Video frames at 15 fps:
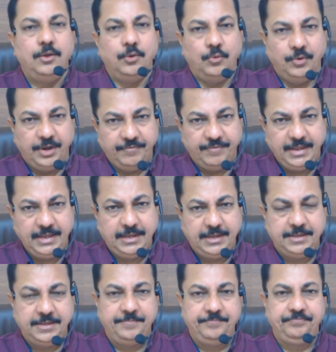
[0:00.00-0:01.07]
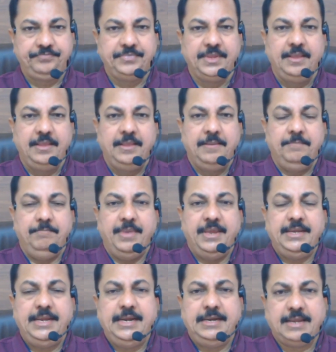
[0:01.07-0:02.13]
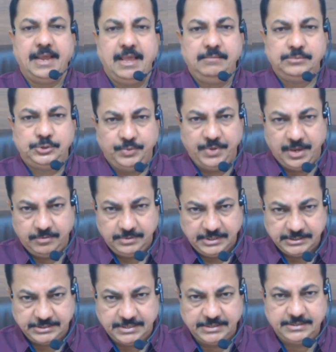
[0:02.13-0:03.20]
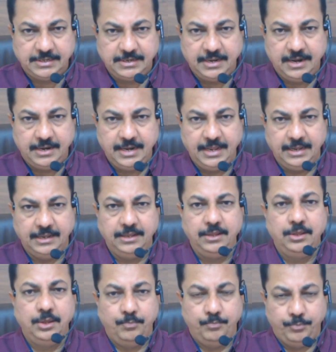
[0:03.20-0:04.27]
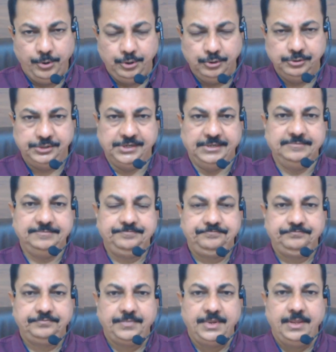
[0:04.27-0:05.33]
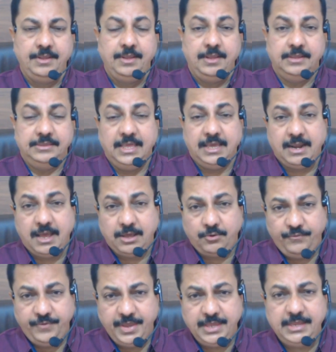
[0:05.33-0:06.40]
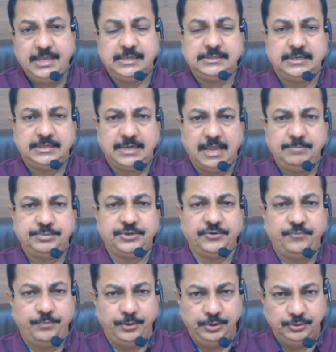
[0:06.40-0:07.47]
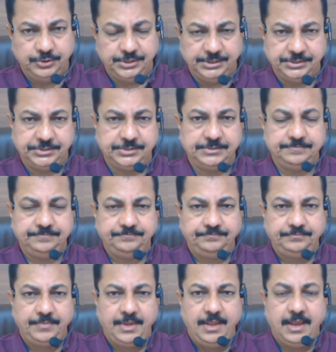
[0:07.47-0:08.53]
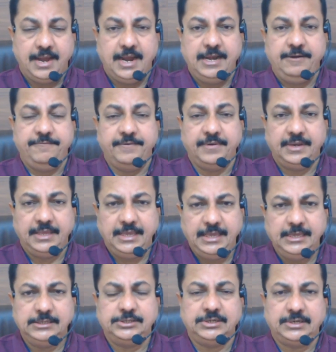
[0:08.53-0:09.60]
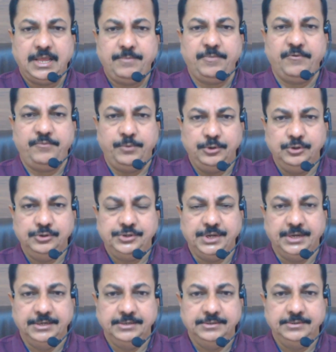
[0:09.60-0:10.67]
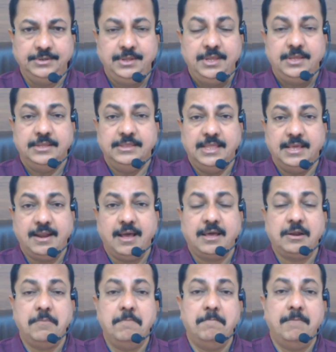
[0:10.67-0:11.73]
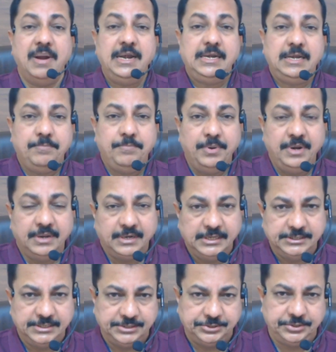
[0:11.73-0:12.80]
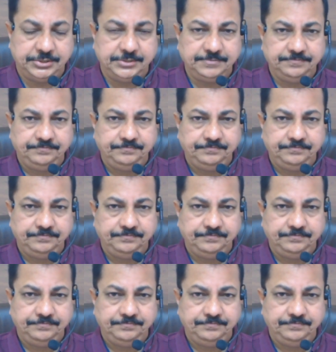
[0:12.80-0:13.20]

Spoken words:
Good evening. Many times we have discussed regarding pollution. There are various types of pollutions, and for each type of pollution, there are multiple reasons.